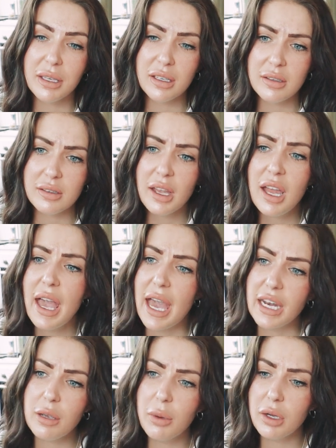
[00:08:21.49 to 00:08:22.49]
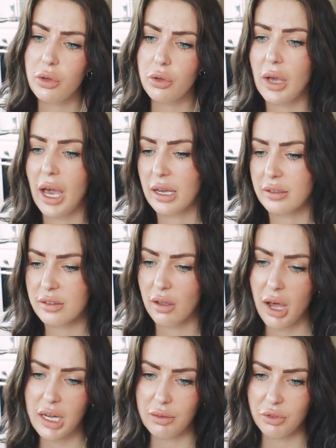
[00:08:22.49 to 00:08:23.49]
Because anyone who has
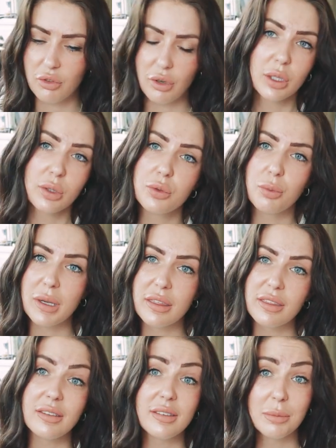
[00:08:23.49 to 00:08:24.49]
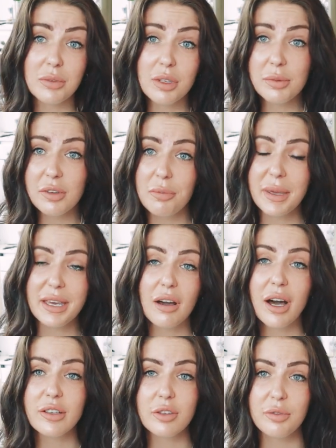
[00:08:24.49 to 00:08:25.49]
kind of struggled with the symptoms of being
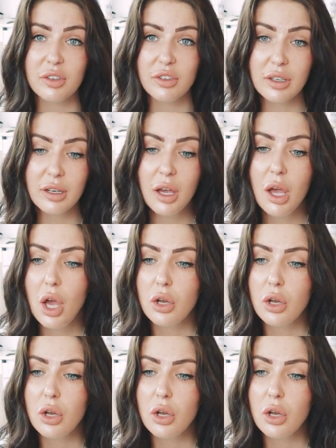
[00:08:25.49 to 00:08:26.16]
iron deficient